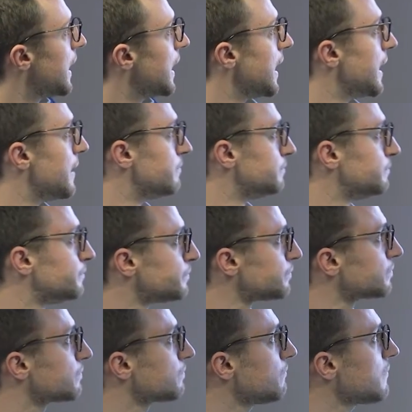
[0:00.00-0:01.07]

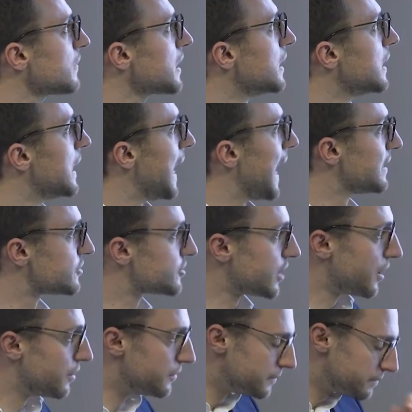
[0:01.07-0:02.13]
And
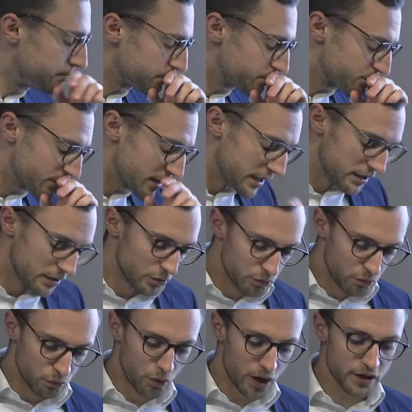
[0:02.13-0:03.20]
so
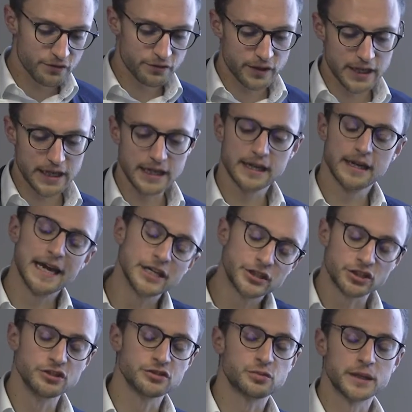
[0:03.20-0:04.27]
one of the
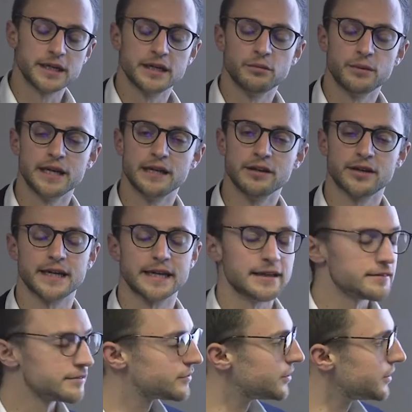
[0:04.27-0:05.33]
issues we're
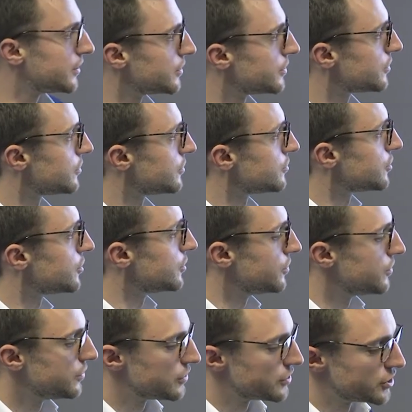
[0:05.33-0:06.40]
looking to
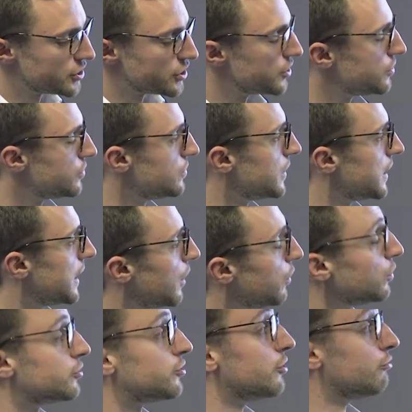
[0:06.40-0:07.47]
do
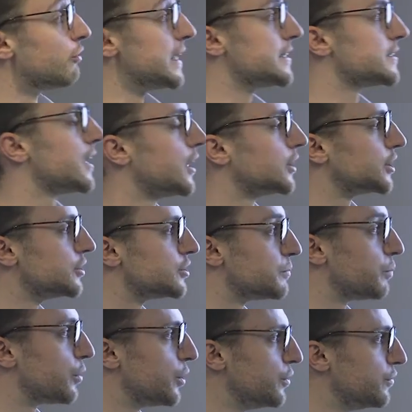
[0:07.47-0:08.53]
or to research and to
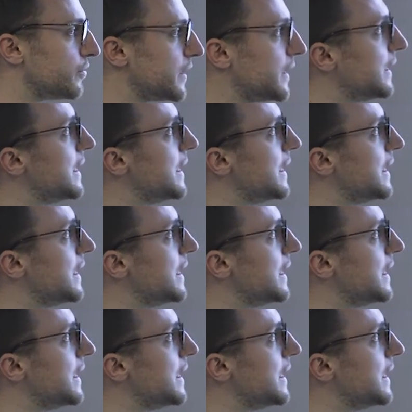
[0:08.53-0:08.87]
prove